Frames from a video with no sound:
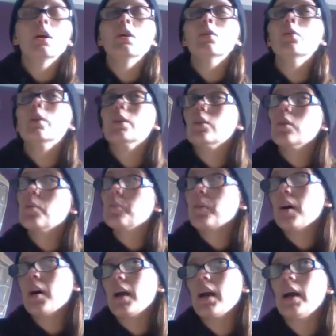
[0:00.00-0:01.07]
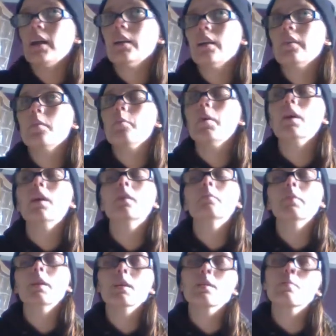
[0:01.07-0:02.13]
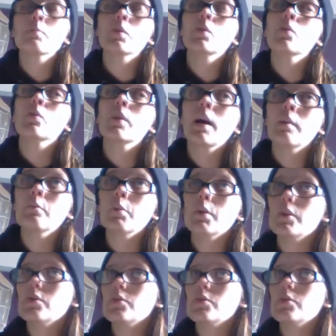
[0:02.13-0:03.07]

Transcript: You cannot buy another pick and mix, but you can put